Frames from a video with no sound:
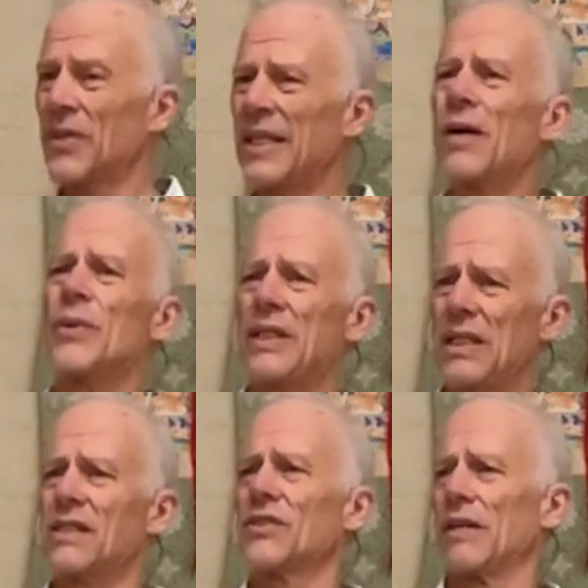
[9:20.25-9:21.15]
Now, we
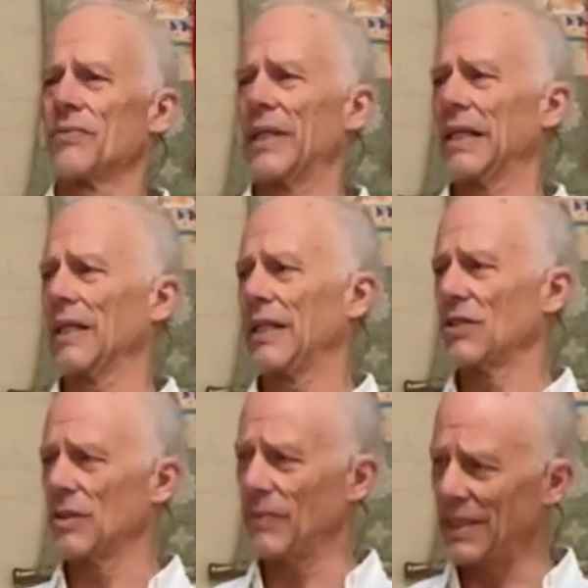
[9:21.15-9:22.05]
need self
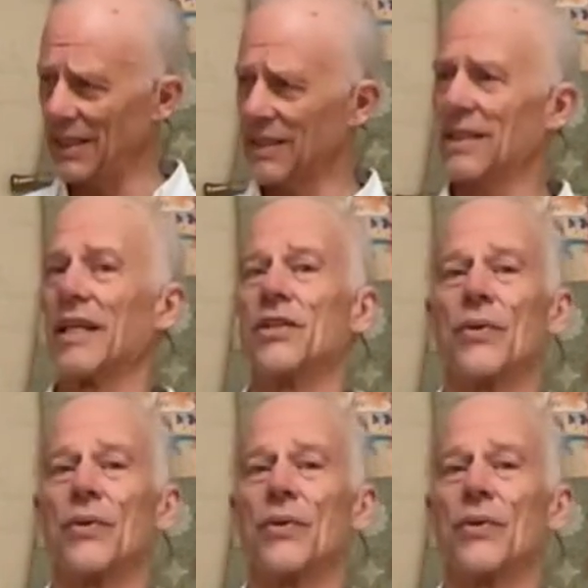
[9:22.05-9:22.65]
regulation. We need to tend